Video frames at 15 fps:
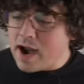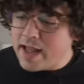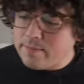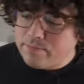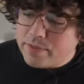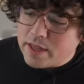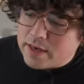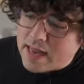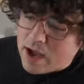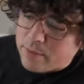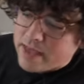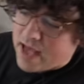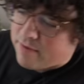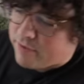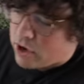right, and now
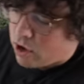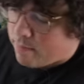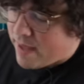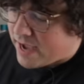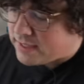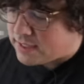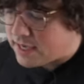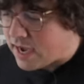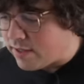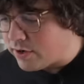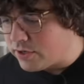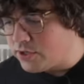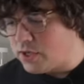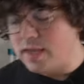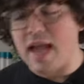we have it all back
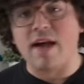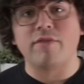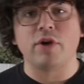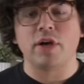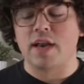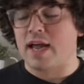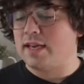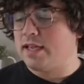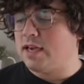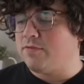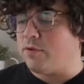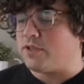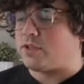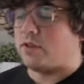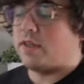together, so you have a good idea of
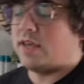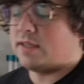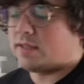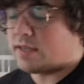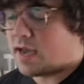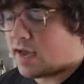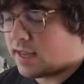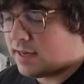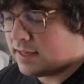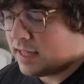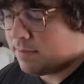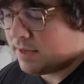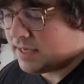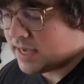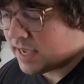what's on the inside.
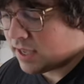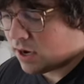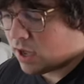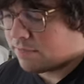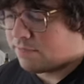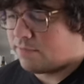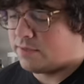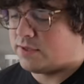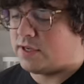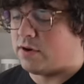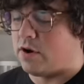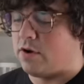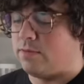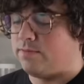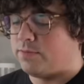Let me take it off
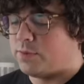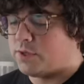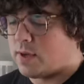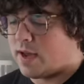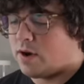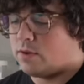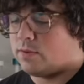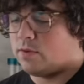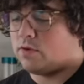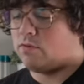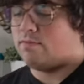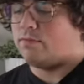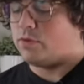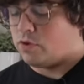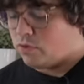zero so I don't
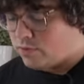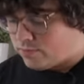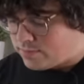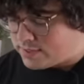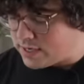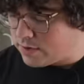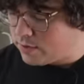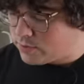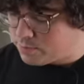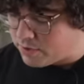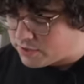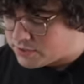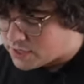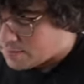tear those burrs